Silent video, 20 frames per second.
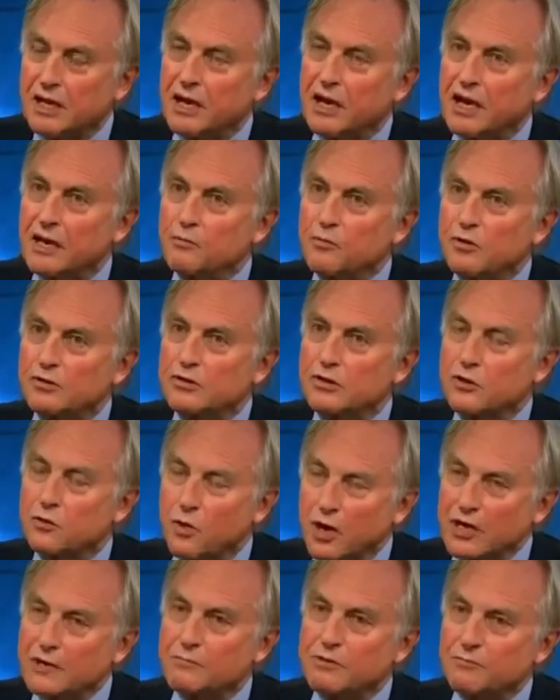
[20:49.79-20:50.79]
I wasn't
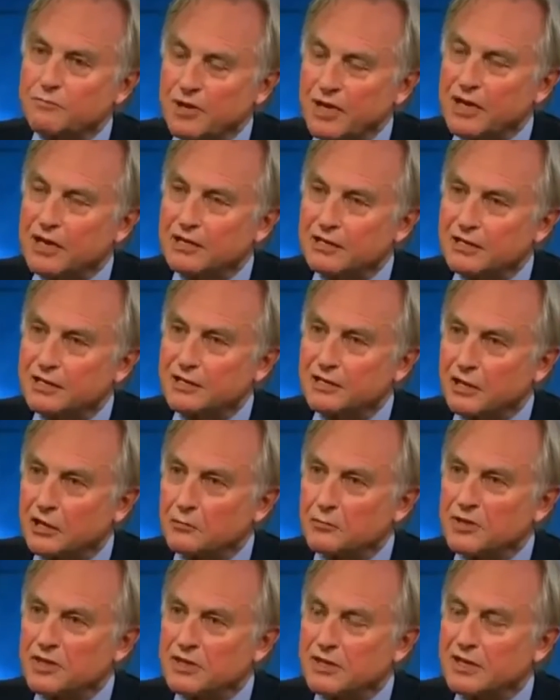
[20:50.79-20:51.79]
quite prepared to
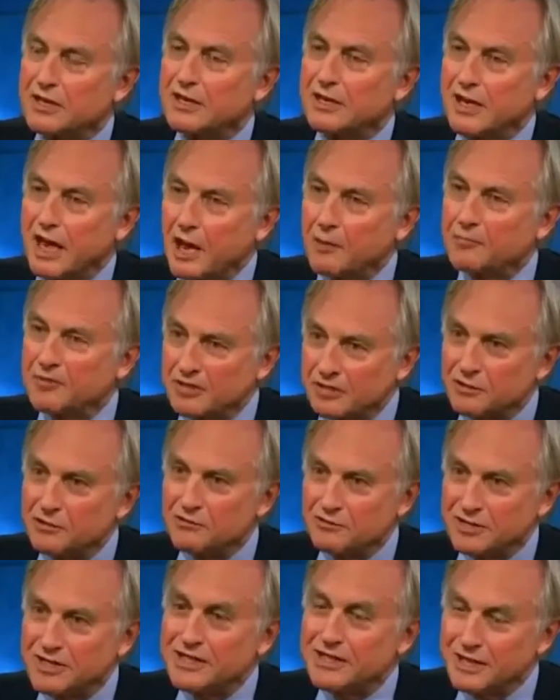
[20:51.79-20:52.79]
start with
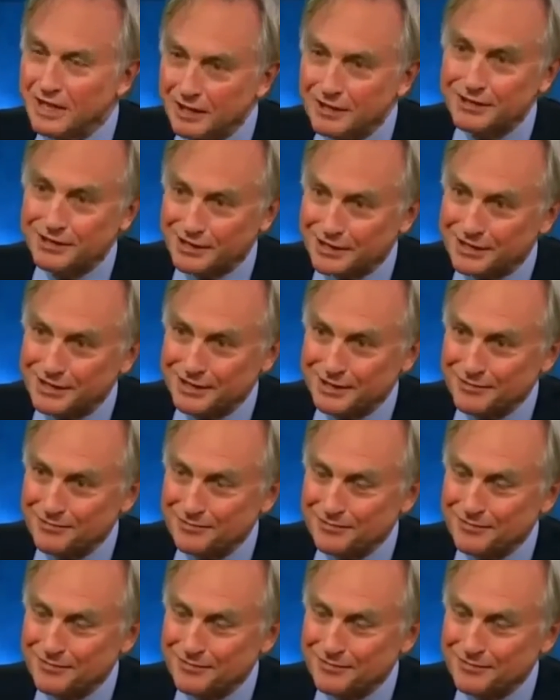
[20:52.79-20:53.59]
absolutely nothing